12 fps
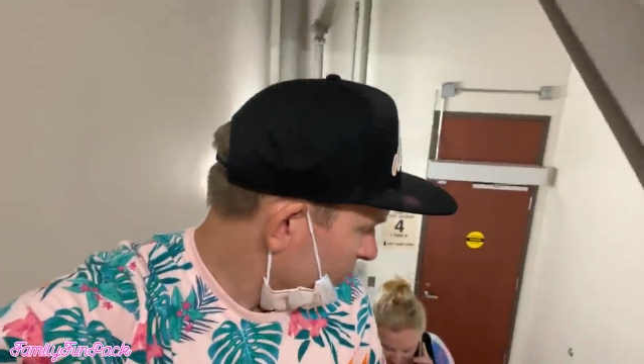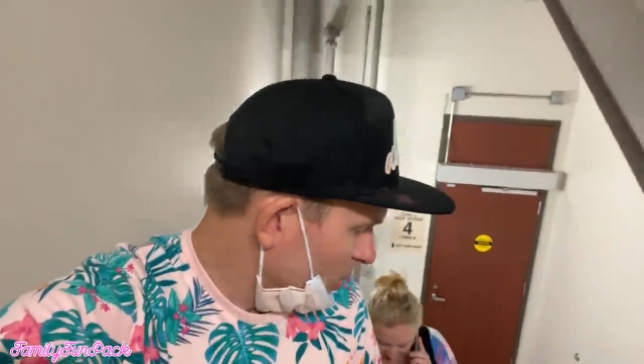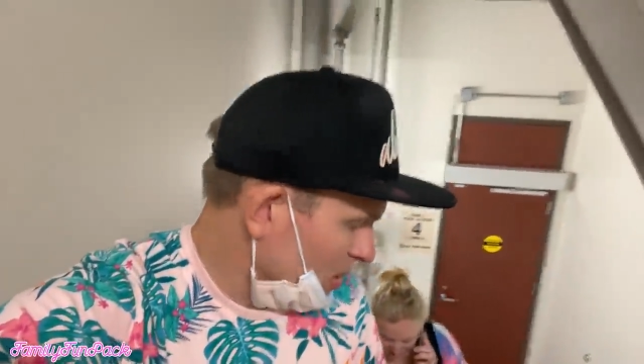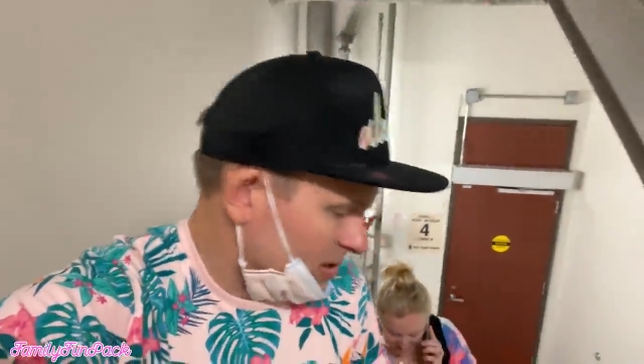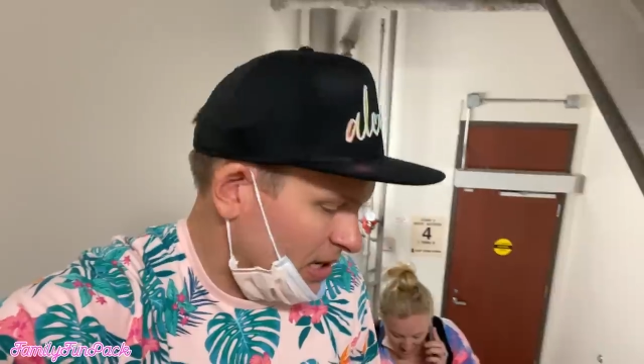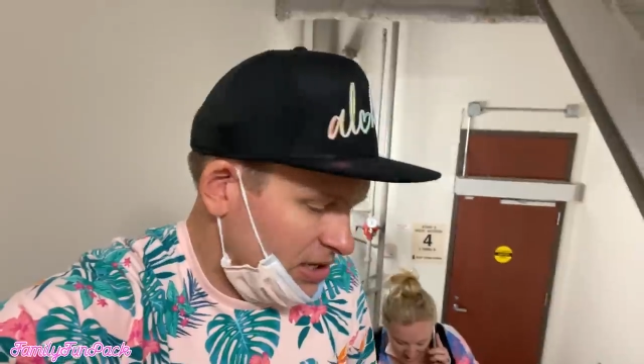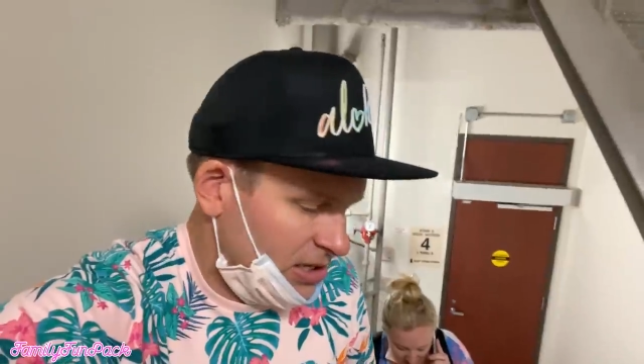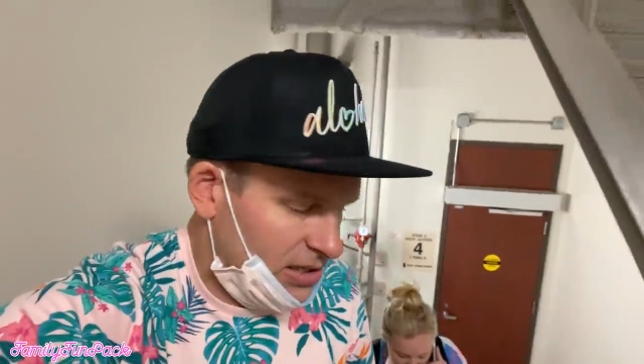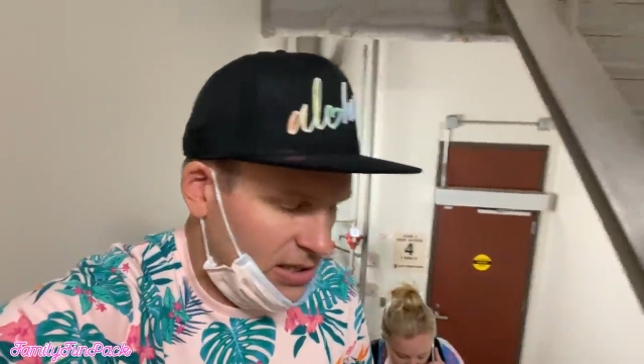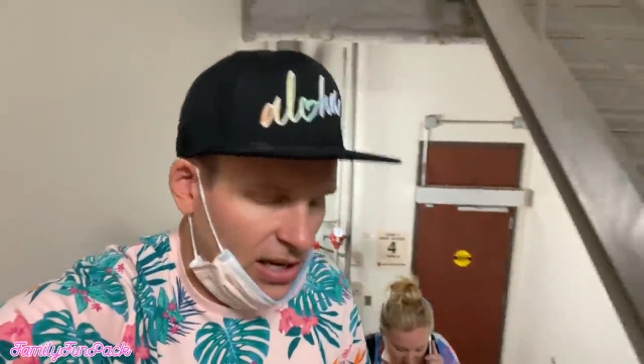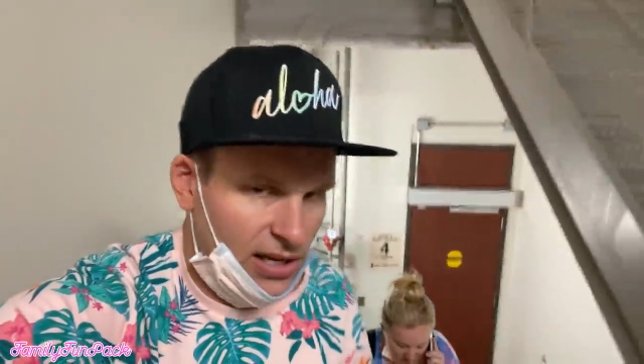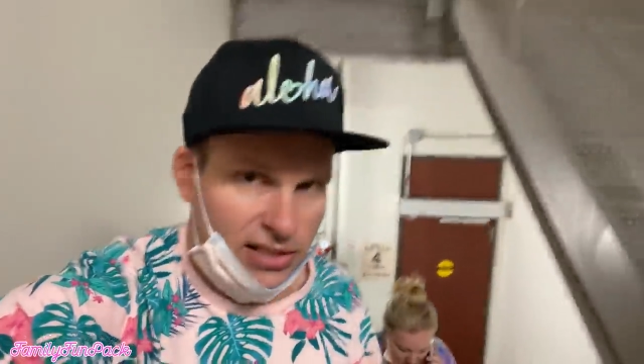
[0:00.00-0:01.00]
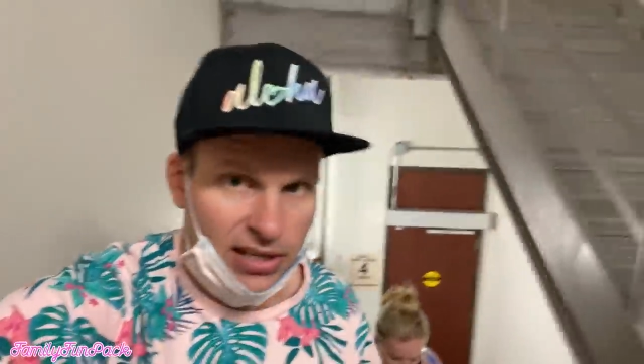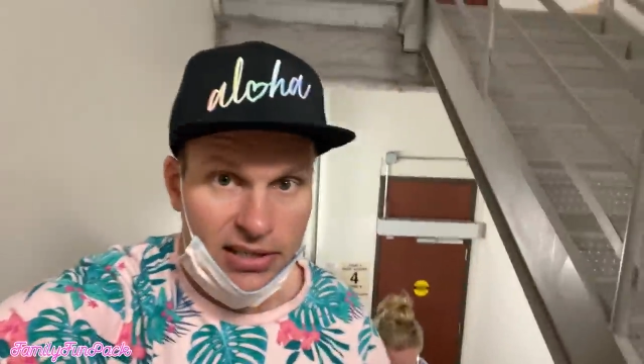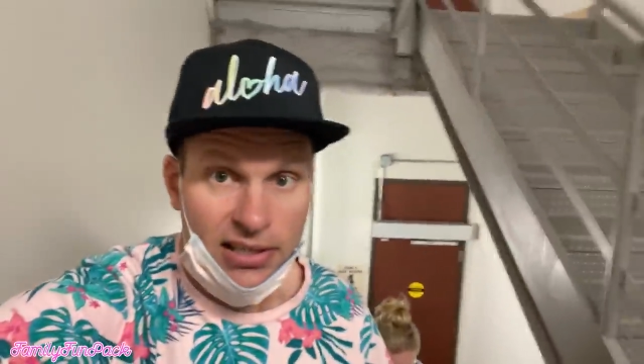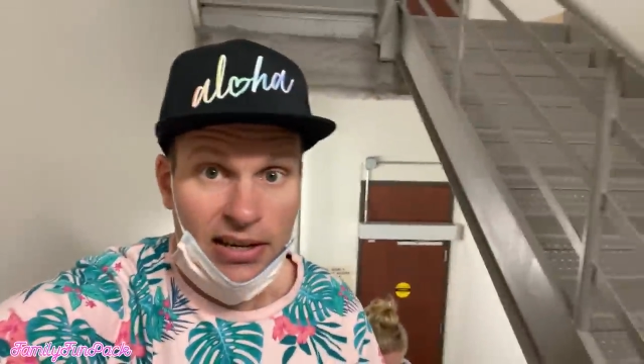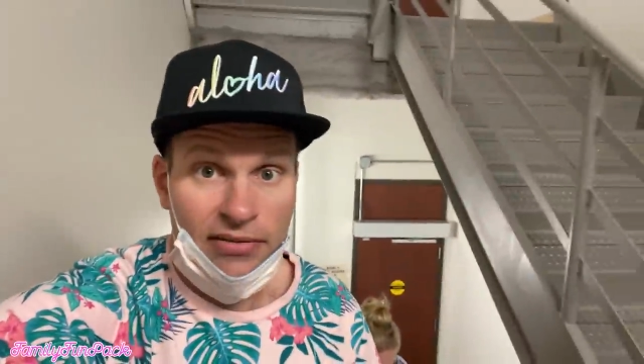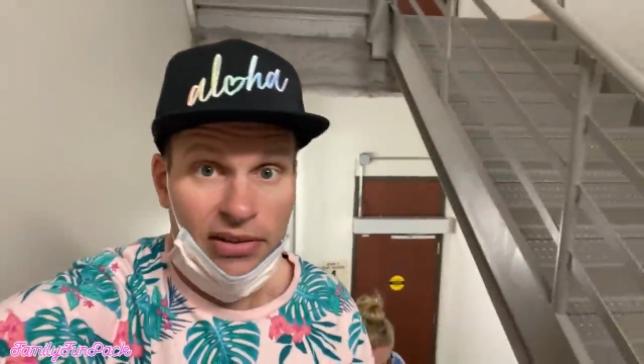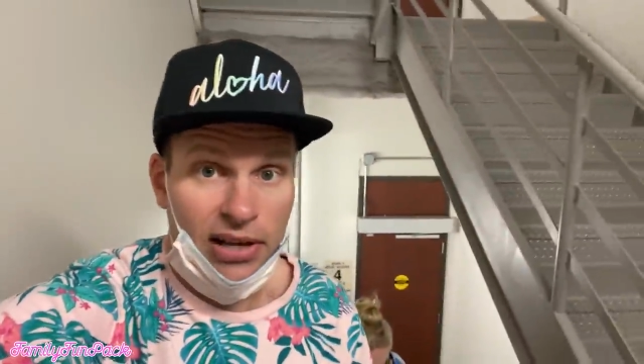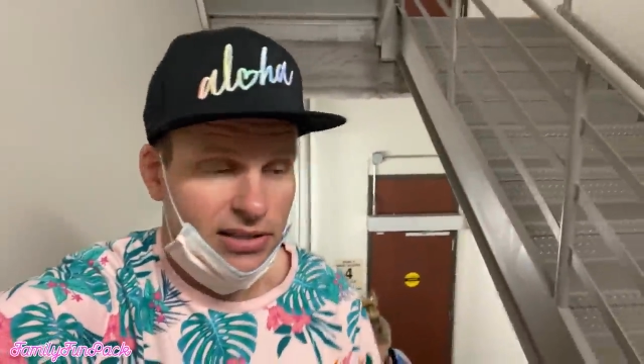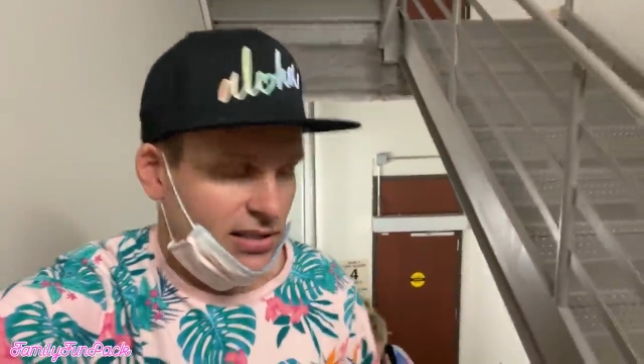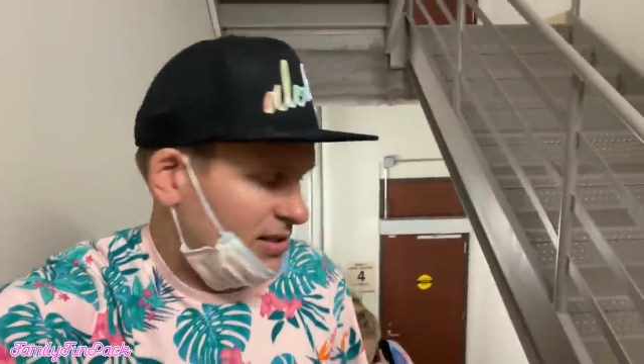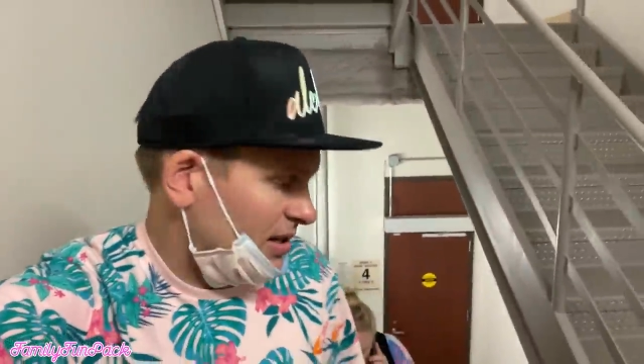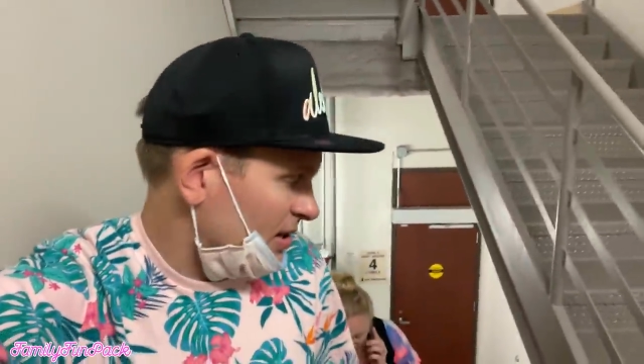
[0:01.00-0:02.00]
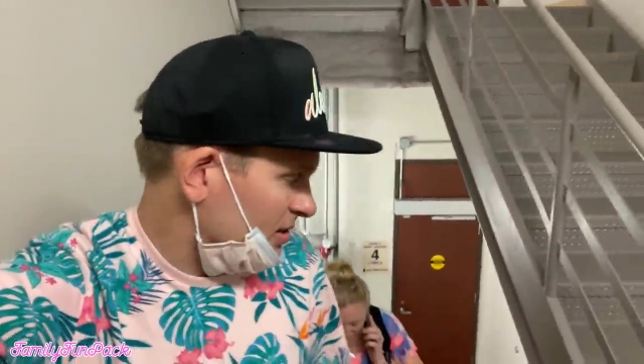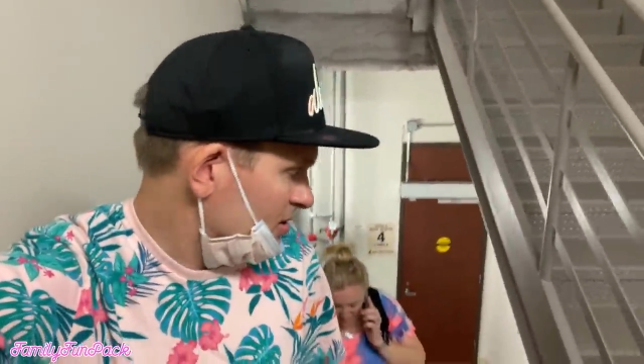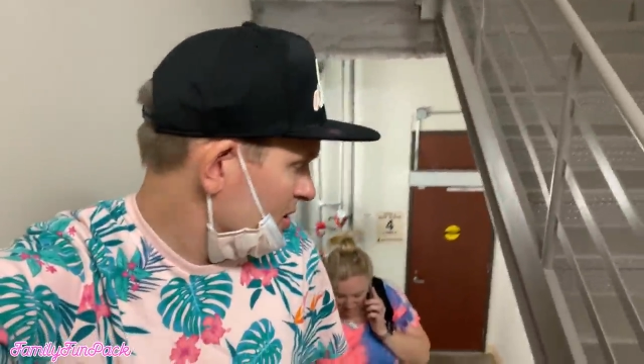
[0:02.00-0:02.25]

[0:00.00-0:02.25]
floors, I should say, 16 flights of stairs,